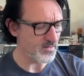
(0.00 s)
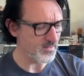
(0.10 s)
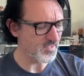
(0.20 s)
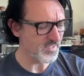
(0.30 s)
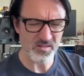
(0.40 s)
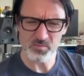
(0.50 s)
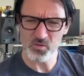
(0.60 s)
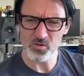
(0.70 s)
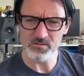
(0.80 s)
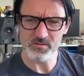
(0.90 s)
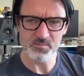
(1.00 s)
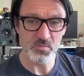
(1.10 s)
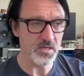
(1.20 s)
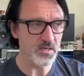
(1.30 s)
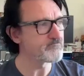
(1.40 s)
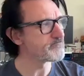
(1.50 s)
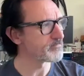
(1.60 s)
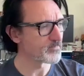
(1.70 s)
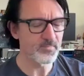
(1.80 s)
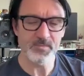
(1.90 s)
the Southport Spit,
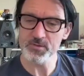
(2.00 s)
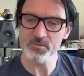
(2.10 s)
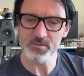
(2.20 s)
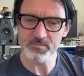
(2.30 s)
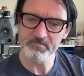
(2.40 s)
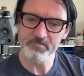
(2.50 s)
which is